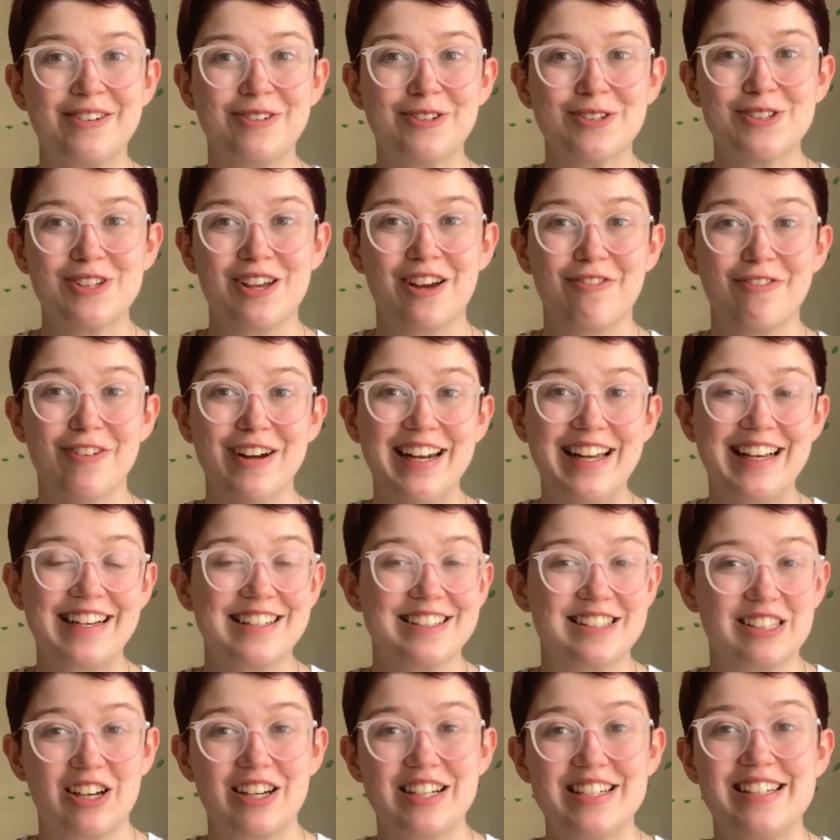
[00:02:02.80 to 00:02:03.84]
was kind of really
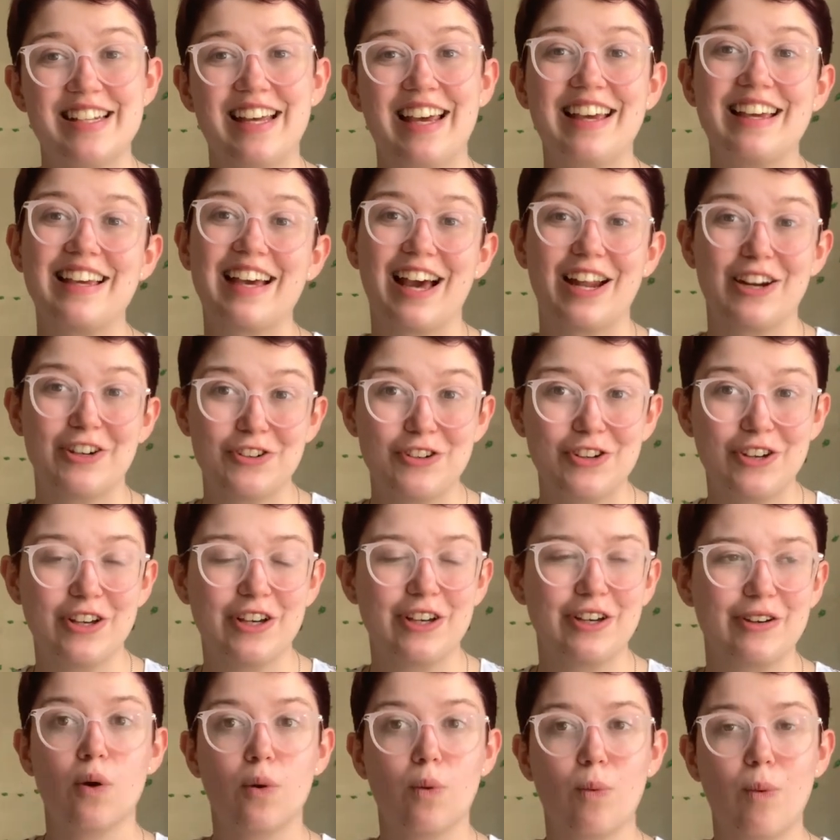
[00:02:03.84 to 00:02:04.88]
exciting and
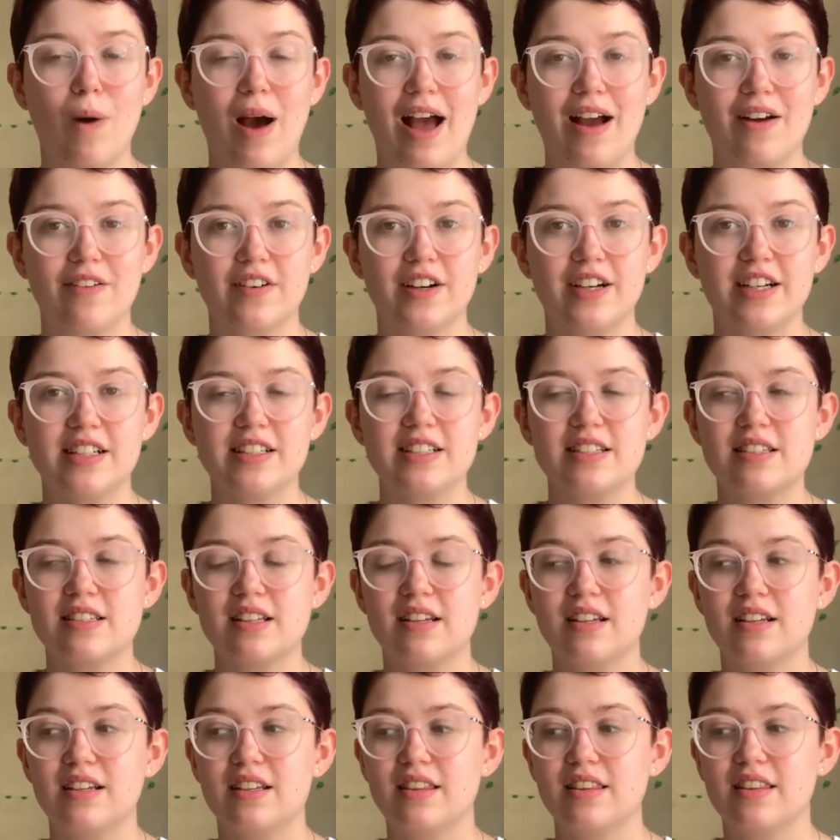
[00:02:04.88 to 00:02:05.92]
new, whereas
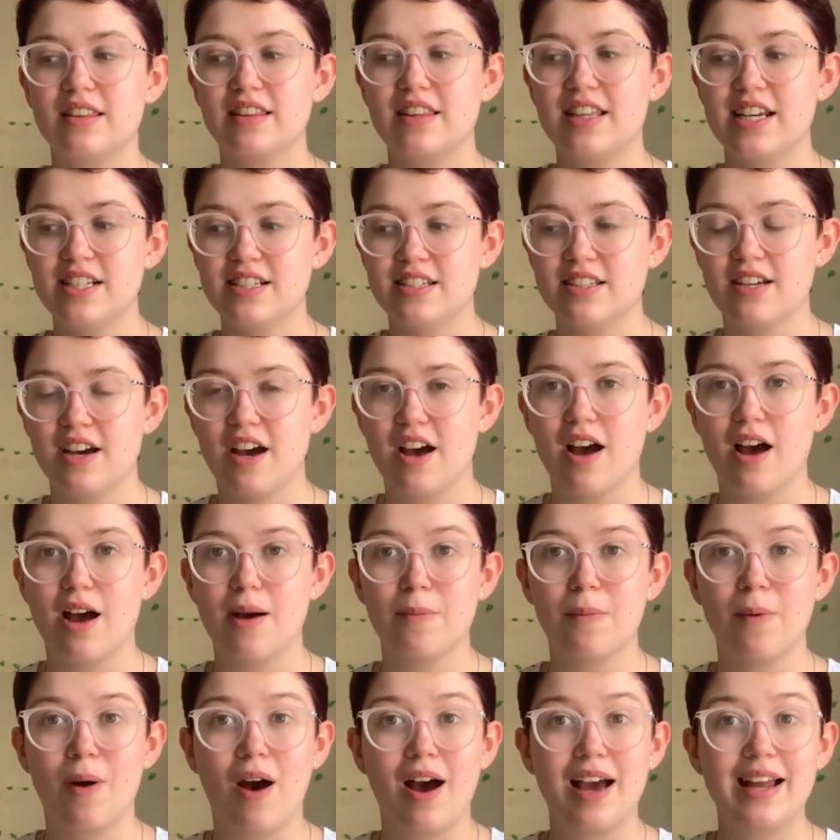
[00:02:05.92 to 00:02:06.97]
this
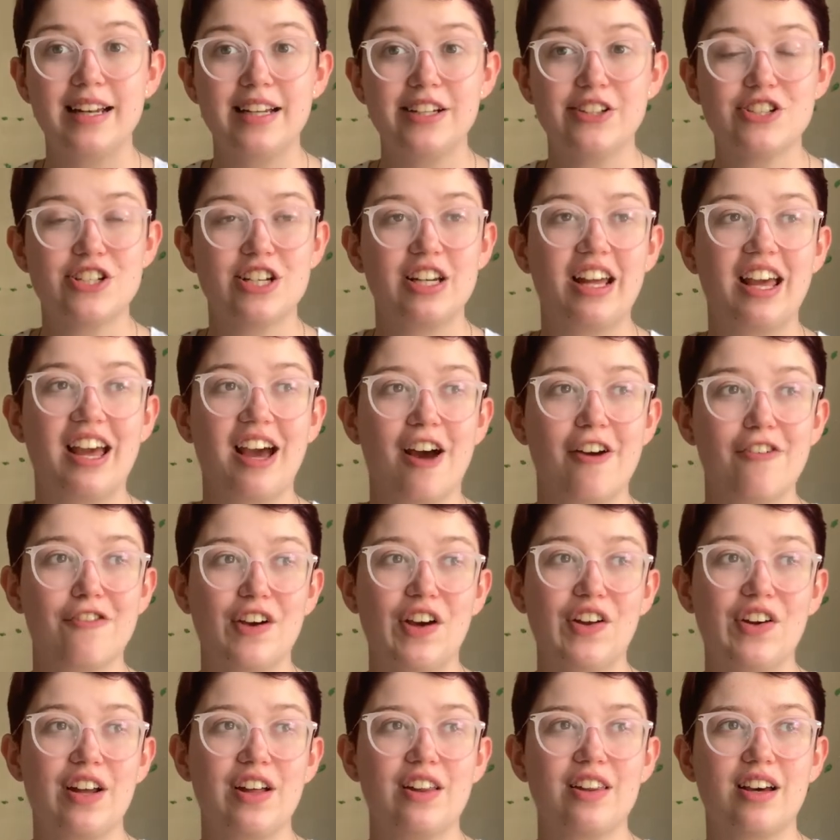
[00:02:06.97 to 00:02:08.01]
term I
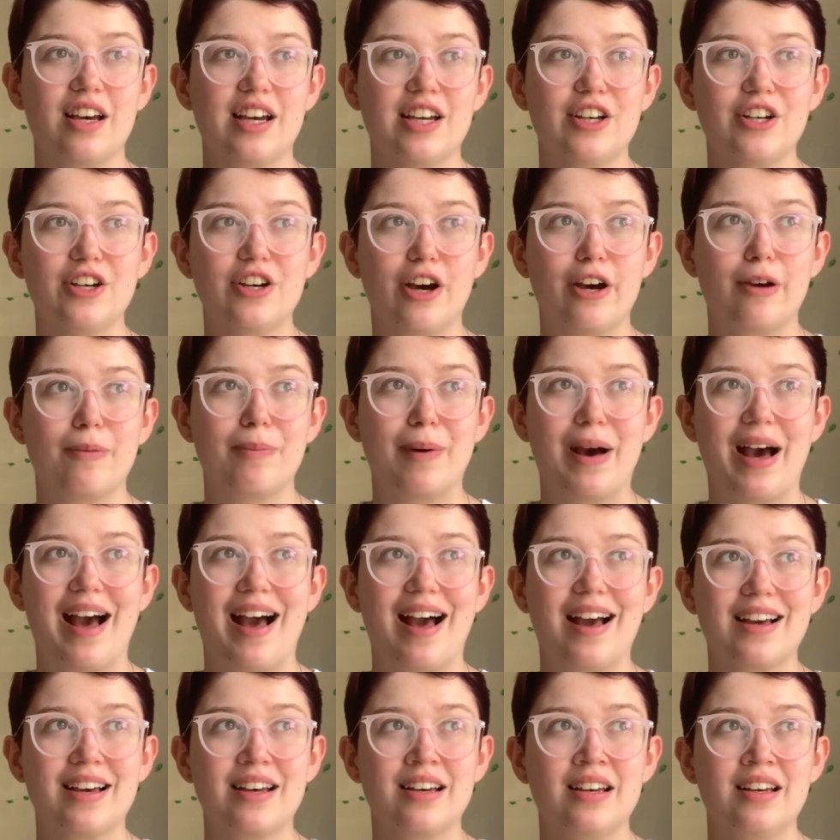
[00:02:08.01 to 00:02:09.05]
found out that I could go
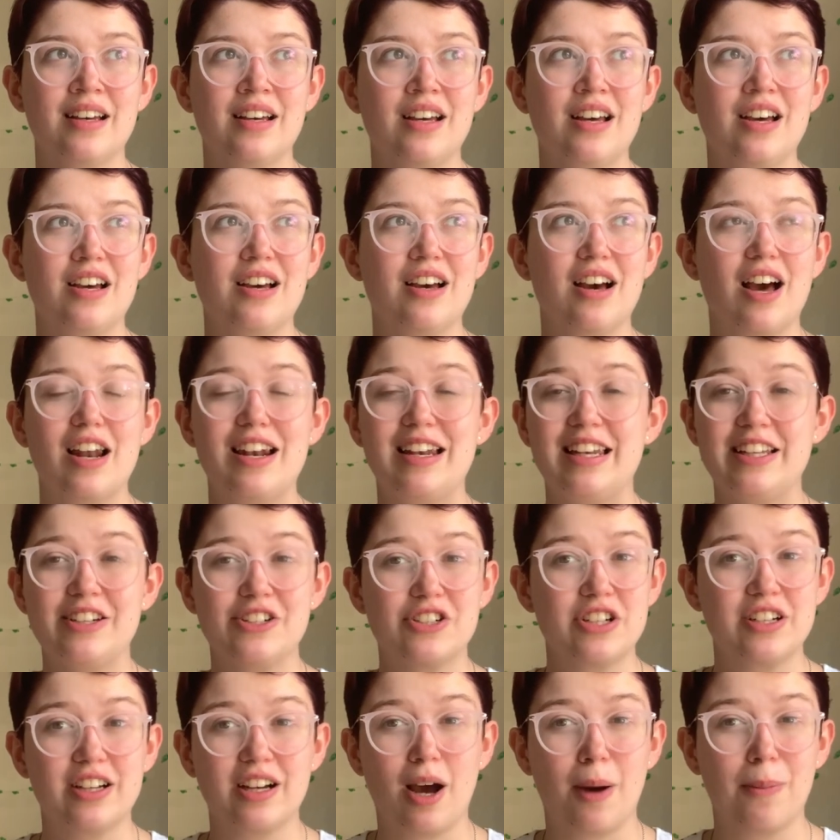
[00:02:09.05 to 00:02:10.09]
back
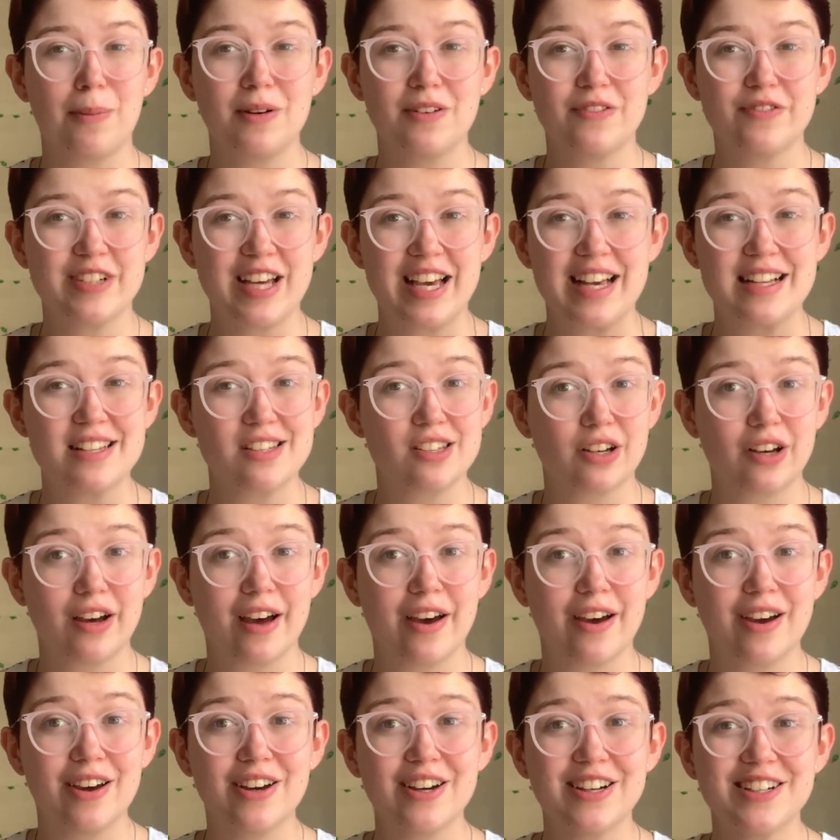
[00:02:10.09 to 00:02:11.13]
literally a couple of days
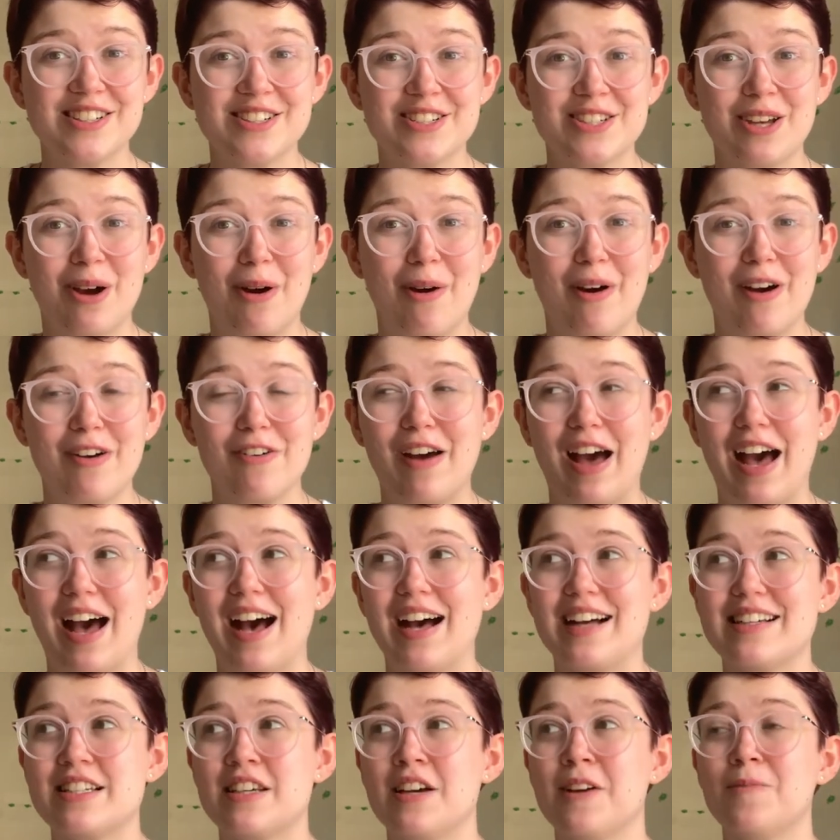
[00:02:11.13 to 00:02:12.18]
ago, so I've had